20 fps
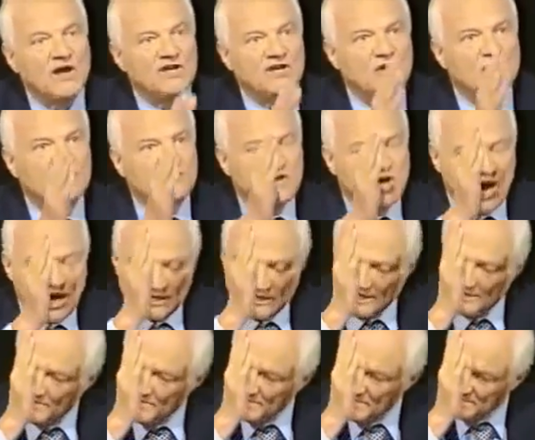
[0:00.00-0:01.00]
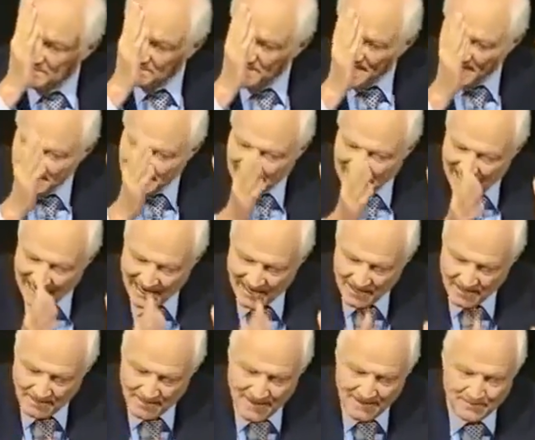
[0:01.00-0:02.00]
But what you've got, let me just make it
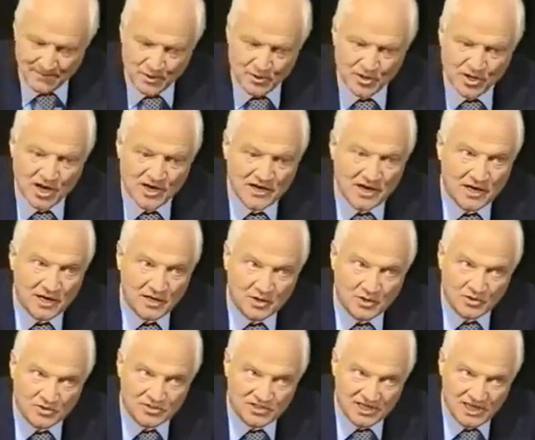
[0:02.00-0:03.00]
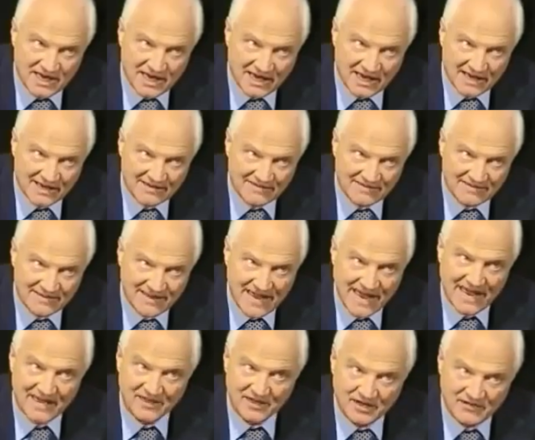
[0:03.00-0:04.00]
clear, the people who are going to lose here
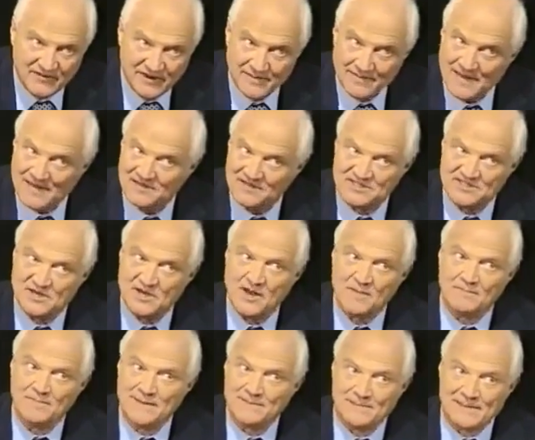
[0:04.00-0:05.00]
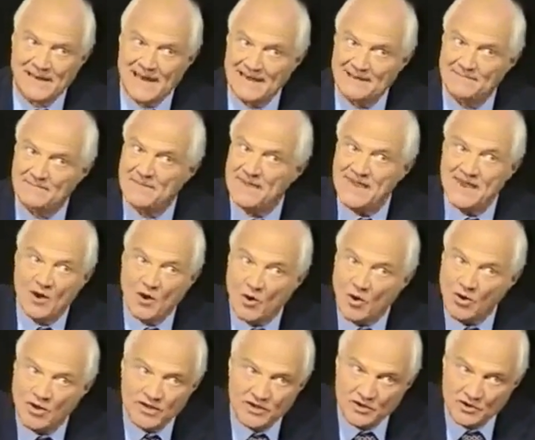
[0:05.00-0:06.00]
in the developed countries are not people like me
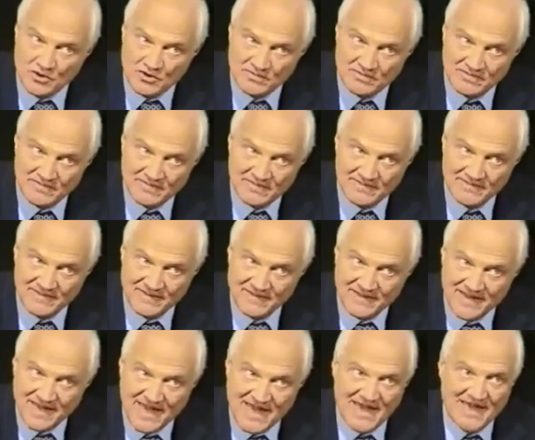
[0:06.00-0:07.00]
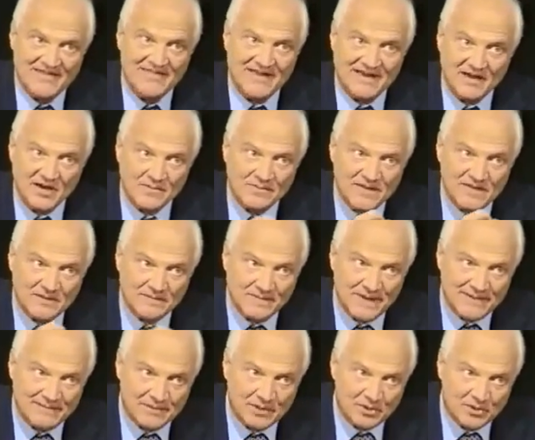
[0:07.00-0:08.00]
or you. They're going to be the
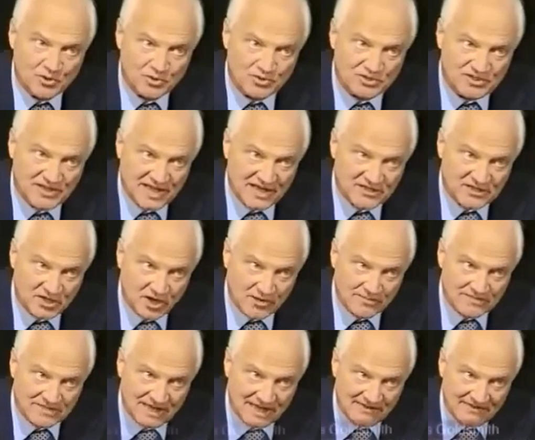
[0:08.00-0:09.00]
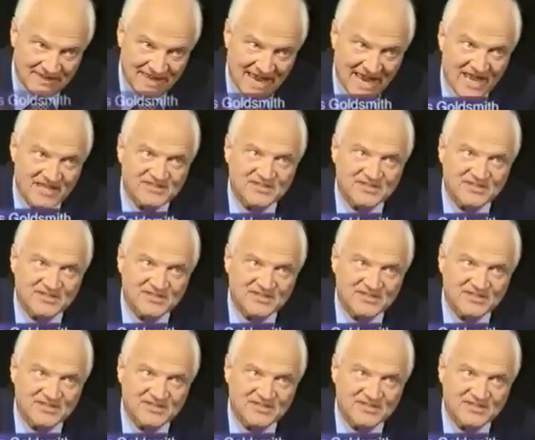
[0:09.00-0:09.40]
people who lose their jobs out there.